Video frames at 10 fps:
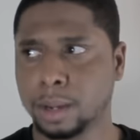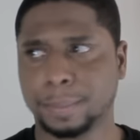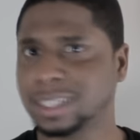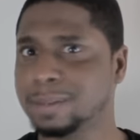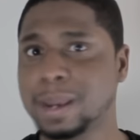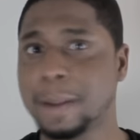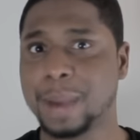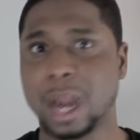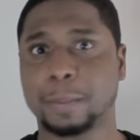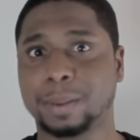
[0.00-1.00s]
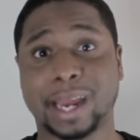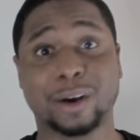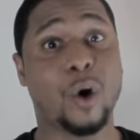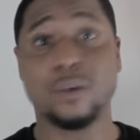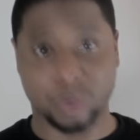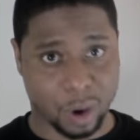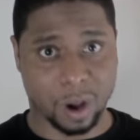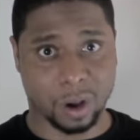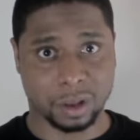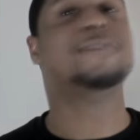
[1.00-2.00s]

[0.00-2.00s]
but to be a better player overall.